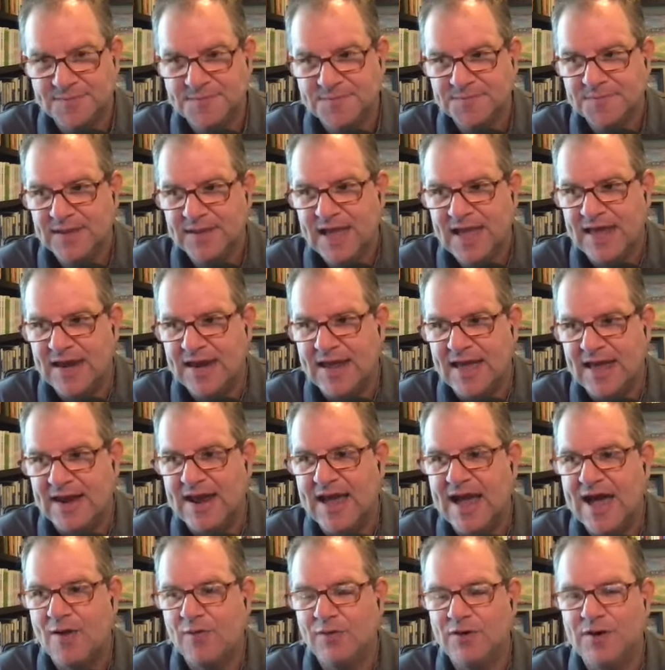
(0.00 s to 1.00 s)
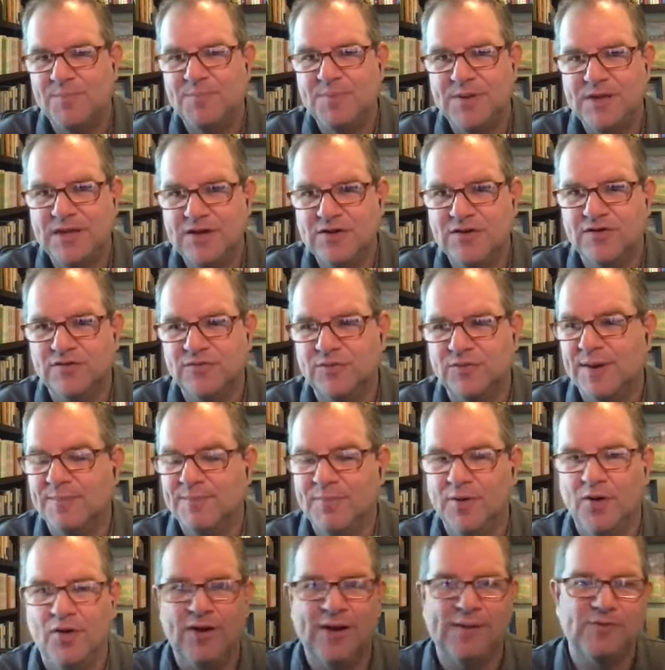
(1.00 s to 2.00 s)
Mm. And, and how it appears when I'm
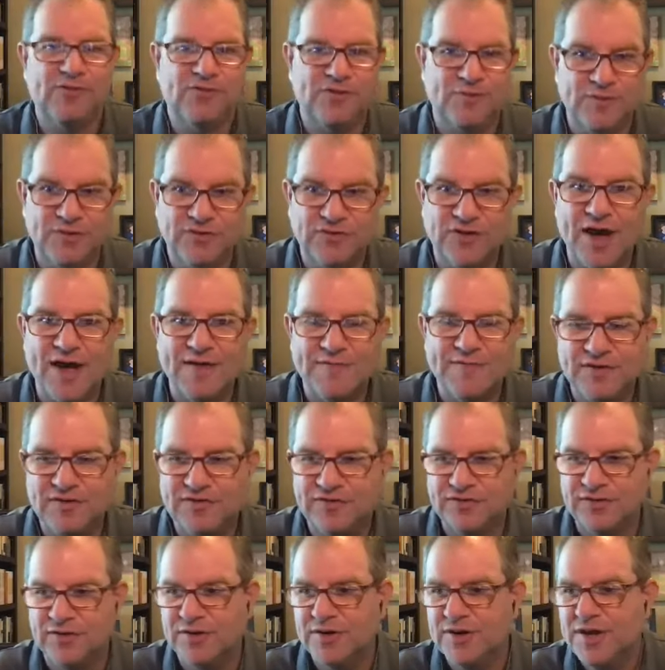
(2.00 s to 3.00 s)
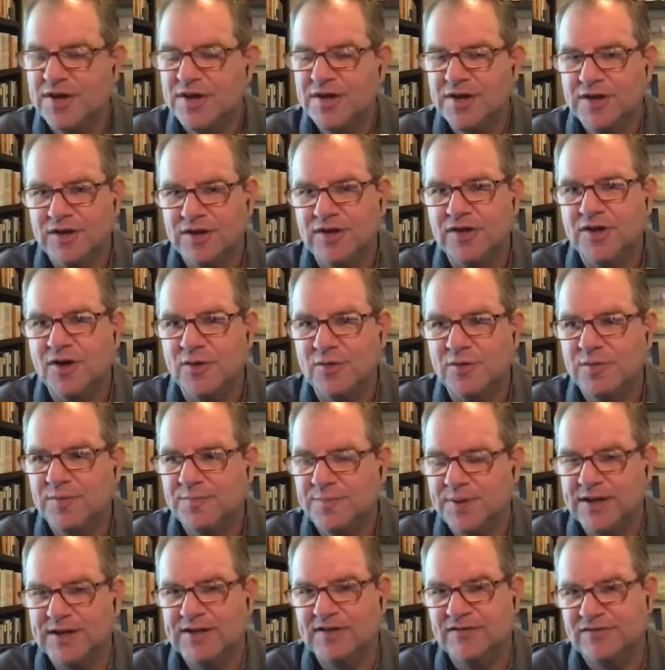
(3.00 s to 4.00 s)
pulling up to someone's office or, you know,
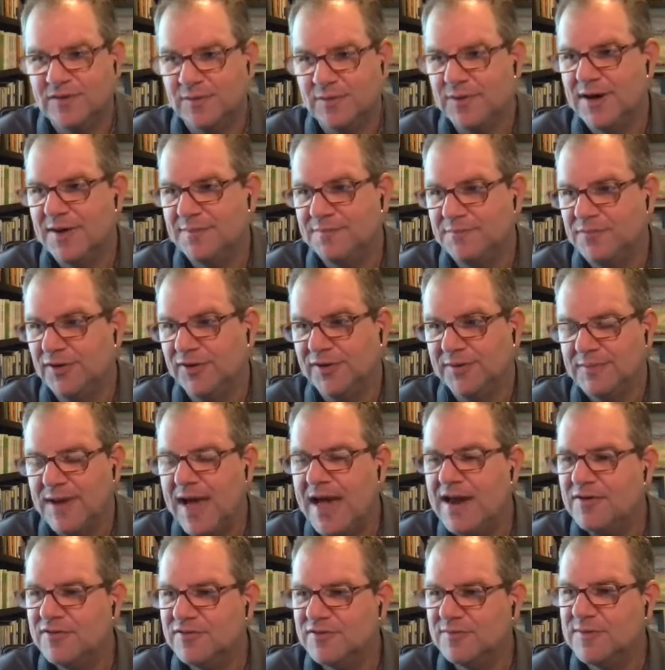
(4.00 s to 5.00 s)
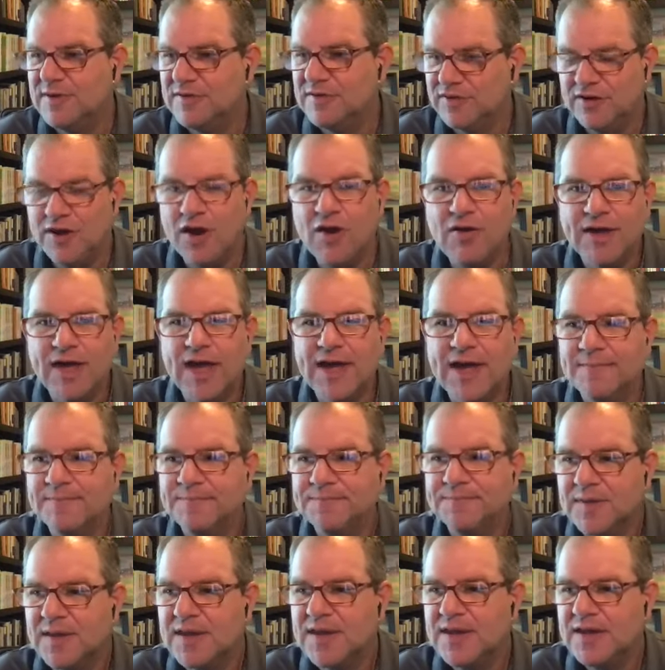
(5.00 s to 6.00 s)
picking someone up really matters to me. He's like, okay.
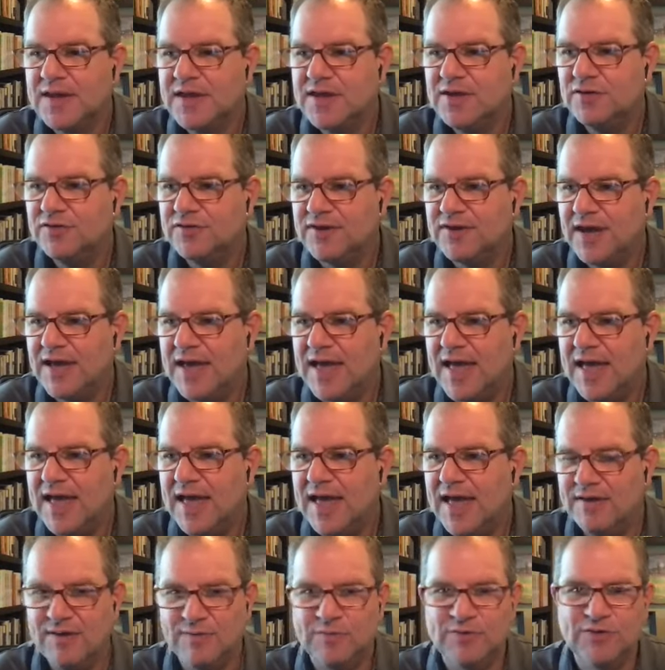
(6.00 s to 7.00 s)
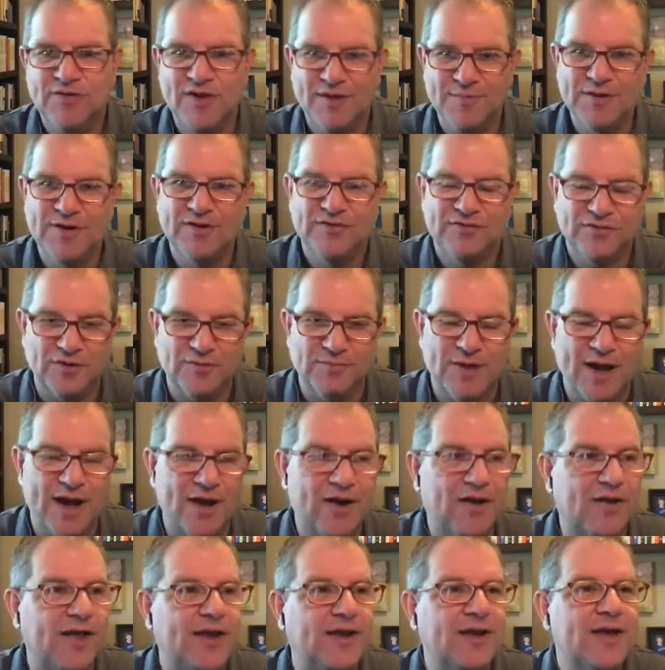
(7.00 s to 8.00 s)
He goes, and I, we're talking about a certain model,
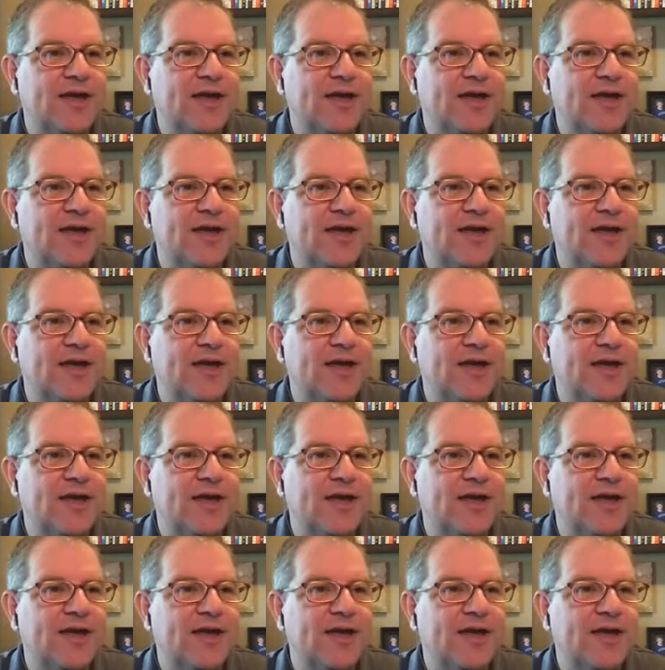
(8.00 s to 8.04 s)
and